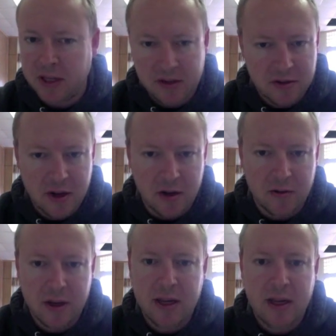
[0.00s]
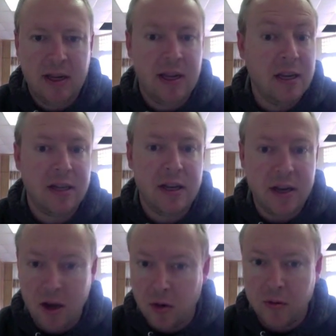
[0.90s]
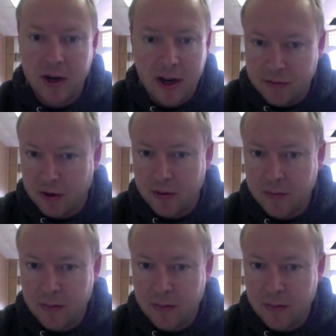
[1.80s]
Yes or no? He said, no, never.